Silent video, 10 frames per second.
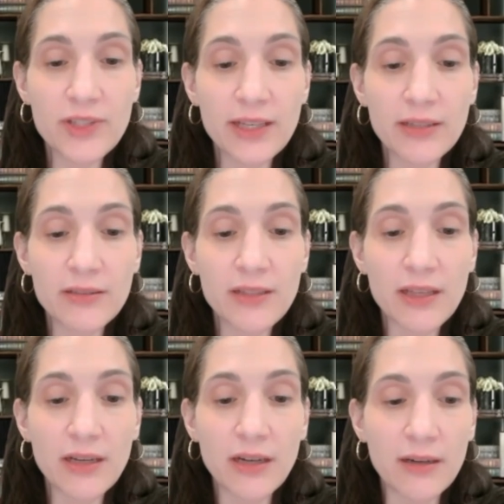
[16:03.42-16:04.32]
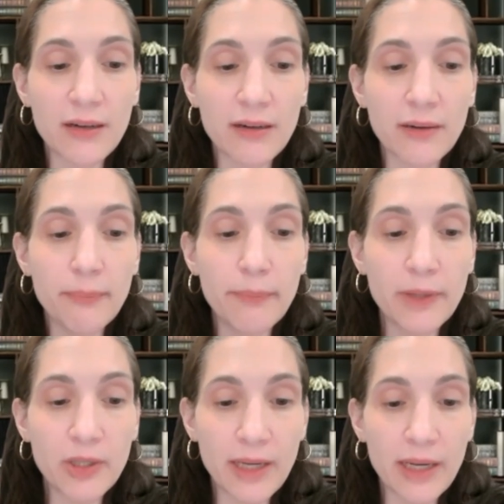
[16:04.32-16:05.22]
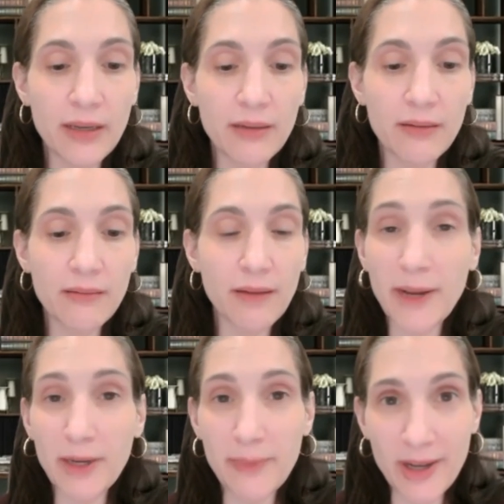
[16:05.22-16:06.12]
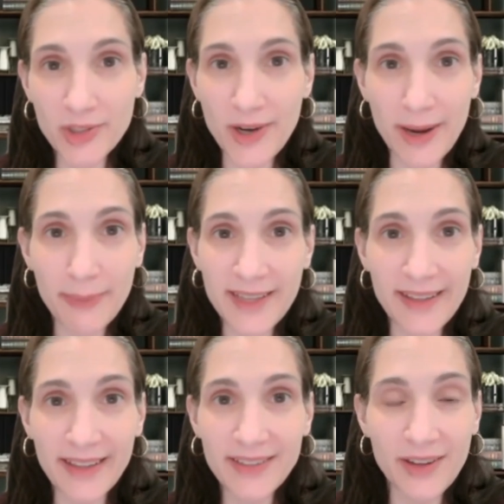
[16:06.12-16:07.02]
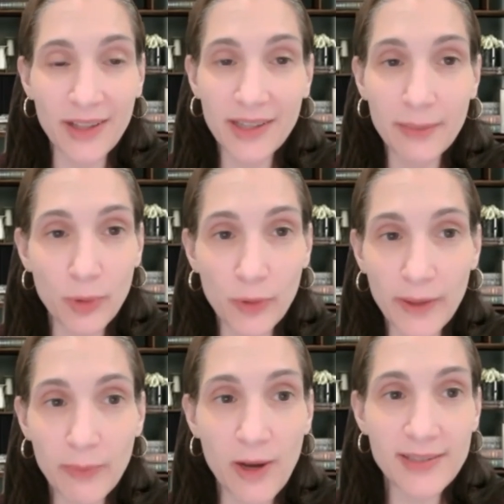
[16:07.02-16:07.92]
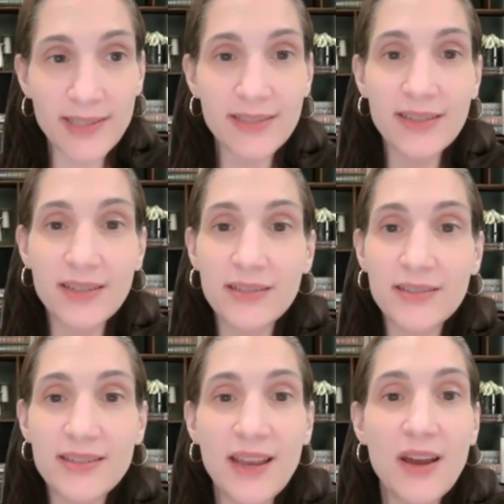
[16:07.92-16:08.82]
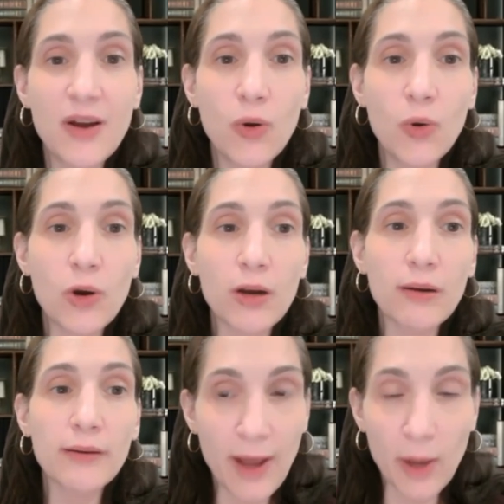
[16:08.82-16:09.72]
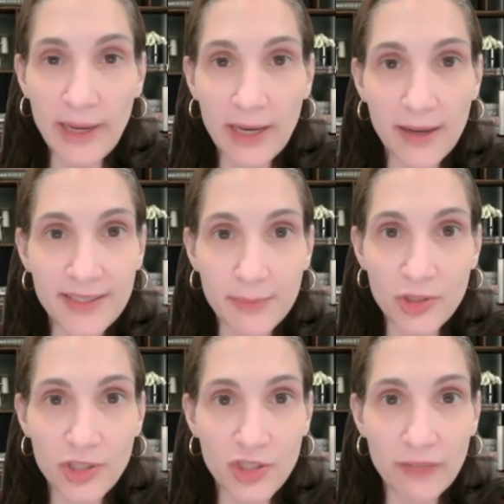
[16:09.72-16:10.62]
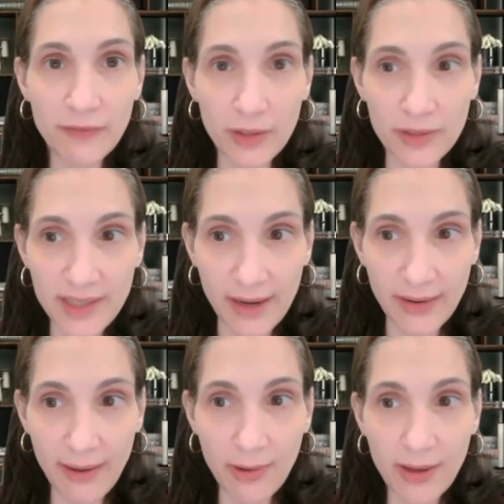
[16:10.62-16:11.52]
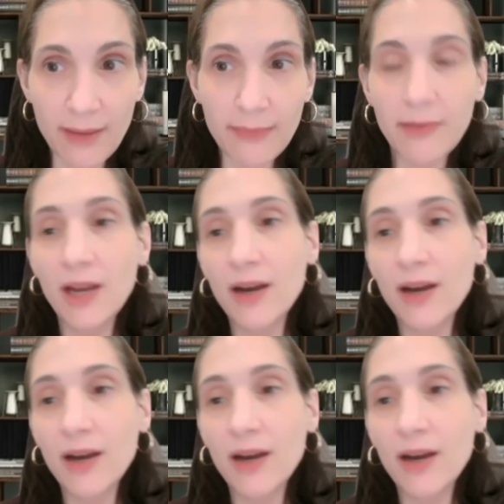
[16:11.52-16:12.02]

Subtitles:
things that are building a better mousetrap, as I like to call it, improving processes or helping customers achieve their desired outcome,